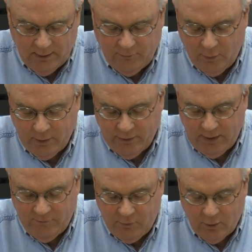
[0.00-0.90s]
for
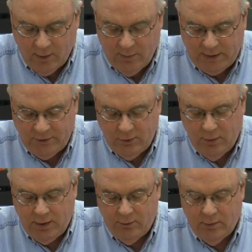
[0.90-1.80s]
the
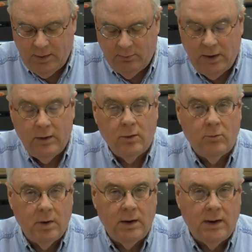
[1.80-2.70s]
4x200-meter
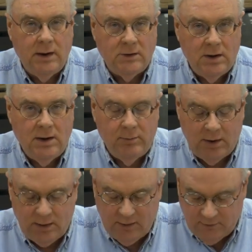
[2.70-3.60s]
relay team
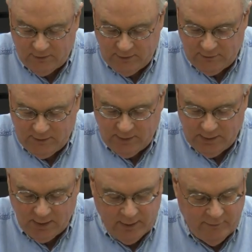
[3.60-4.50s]
that consisted
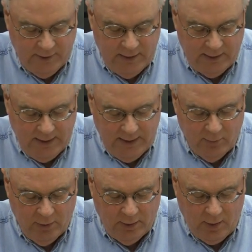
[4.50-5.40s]
of
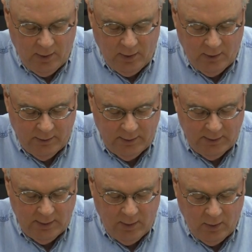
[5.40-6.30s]
Cameron Hall,
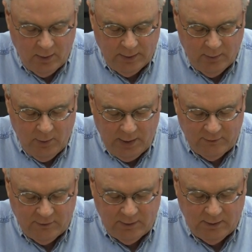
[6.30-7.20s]
Harley
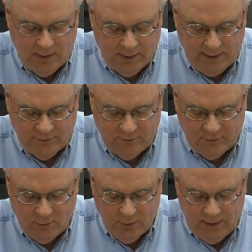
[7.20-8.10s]
Watson, Alexis
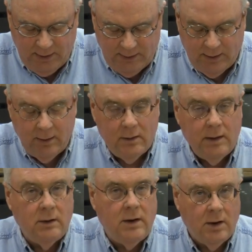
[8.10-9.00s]
Green,
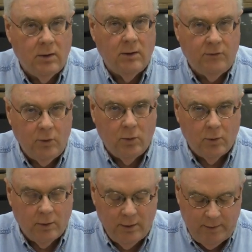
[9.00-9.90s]
and Kara
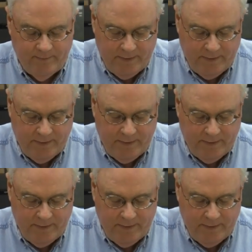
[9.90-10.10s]
Ford.